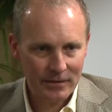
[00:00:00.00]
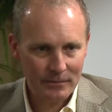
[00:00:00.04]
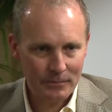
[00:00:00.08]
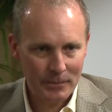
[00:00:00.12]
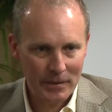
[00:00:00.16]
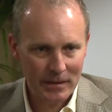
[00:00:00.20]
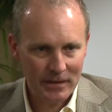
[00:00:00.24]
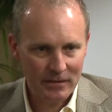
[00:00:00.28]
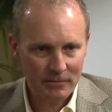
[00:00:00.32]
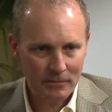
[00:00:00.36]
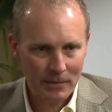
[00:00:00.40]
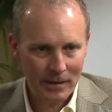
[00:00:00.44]

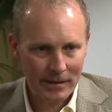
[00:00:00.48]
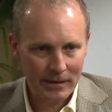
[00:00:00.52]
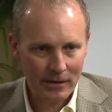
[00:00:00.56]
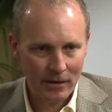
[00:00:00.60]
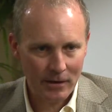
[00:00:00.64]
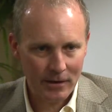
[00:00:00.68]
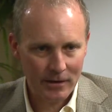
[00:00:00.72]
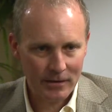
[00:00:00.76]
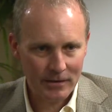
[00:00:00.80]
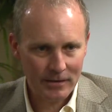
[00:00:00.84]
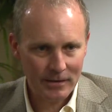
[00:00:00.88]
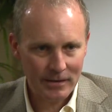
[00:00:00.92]
beat of my
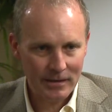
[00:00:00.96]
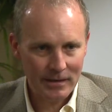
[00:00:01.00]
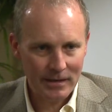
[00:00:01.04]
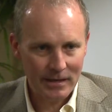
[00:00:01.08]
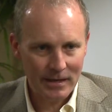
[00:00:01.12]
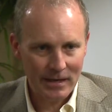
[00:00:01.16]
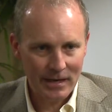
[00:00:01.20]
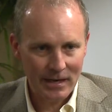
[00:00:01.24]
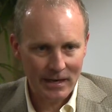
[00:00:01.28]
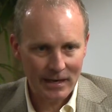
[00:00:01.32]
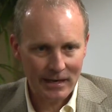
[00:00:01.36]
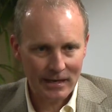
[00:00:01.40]
heart,
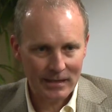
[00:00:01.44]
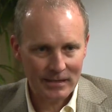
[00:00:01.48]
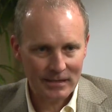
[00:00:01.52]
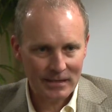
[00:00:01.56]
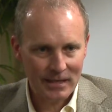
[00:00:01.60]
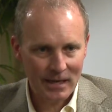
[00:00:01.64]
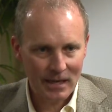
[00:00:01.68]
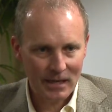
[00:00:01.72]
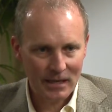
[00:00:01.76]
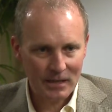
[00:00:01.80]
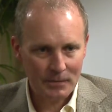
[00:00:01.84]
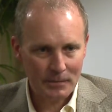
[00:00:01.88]
and it's
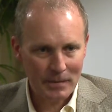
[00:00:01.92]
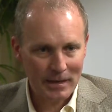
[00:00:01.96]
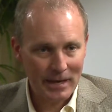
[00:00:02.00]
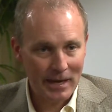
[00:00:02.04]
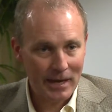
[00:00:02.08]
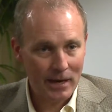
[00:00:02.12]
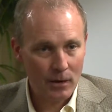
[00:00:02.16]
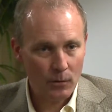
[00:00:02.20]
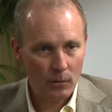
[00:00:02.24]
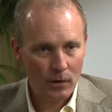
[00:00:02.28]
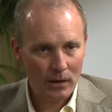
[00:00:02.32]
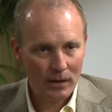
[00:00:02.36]
telling me
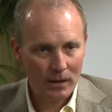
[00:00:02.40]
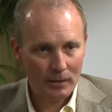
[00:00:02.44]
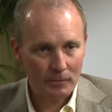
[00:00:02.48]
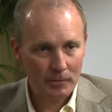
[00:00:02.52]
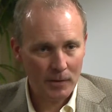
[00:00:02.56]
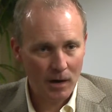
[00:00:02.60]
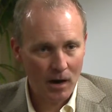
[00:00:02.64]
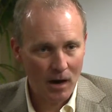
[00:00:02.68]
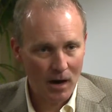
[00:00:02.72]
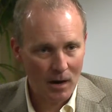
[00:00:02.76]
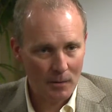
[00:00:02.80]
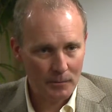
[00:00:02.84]
how well I'm
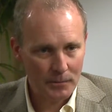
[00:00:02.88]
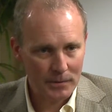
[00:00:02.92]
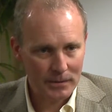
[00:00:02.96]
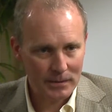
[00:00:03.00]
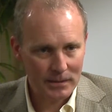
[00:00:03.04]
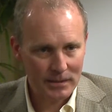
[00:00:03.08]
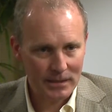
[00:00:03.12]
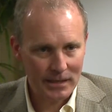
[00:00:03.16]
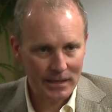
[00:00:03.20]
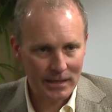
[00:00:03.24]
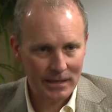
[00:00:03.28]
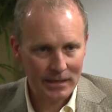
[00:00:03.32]

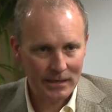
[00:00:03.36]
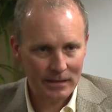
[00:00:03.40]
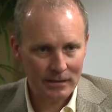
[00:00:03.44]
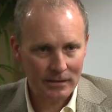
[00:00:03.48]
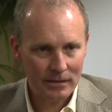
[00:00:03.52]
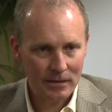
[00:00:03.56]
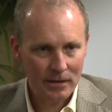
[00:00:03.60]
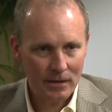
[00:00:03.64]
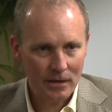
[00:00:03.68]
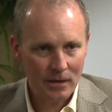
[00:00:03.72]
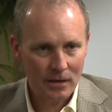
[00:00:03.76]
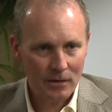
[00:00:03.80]
compensating
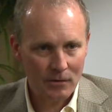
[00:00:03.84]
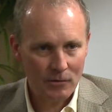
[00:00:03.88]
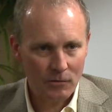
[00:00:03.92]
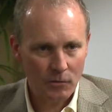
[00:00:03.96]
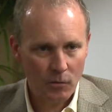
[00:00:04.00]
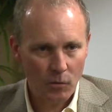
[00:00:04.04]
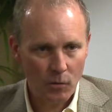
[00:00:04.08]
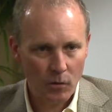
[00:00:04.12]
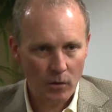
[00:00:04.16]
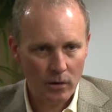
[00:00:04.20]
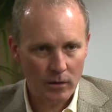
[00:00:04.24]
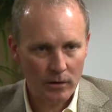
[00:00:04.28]

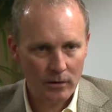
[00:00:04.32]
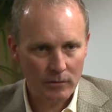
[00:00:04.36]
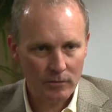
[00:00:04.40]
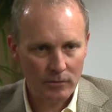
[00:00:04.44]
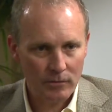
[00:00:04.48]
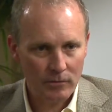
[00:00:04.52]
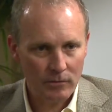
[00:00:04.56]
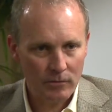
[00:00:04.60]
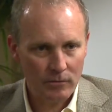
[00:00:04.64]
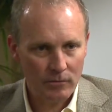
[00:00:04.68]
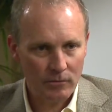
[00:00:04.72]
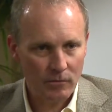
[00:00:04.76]
for
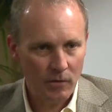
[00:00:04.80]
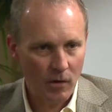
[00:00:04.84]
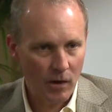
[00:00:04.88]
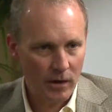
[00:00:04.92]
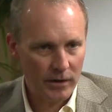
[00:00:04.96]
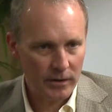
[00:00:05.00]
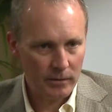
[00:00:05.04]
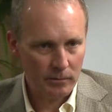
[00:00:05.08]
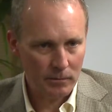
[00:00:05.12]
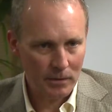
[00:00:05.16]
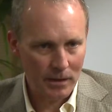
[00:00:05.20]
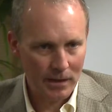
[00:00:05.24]

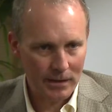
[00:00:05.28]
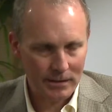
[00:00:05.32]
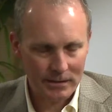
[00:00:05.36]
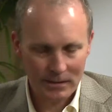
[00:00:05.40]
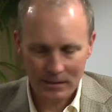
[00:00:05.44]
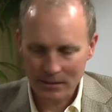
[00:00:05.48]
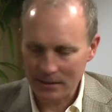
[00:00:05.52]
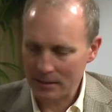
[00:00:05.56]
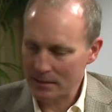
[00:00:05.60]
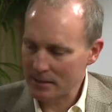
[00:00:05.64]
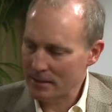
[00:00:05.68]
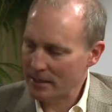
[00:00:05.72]
volume loss. In
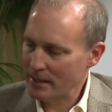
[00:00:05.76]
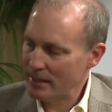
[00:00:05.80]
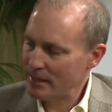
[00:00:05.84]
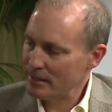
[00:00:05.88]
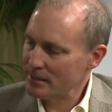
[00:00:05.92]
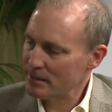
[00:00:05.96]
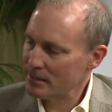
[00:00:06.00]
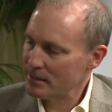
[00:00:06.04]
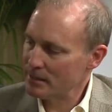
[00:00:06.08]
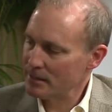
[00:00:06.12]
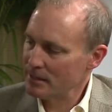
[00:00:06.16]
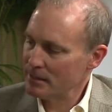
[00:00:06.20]
this
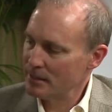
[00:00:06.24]
case,